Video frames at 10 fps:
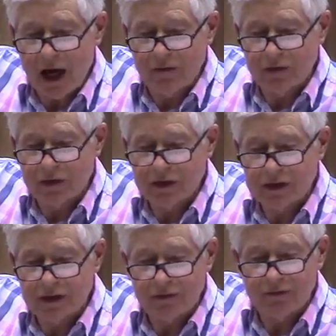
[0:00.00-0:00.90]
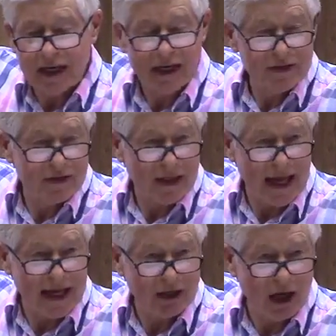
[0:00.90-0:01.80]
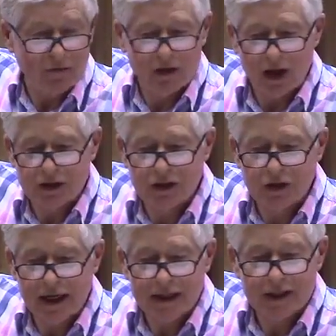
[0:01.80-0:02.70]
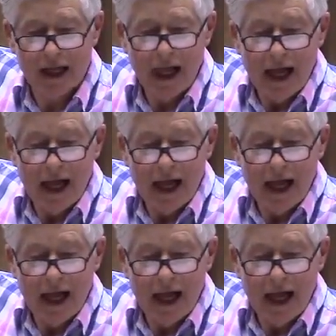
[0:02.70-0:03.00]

of the Christian faith and of God's grace.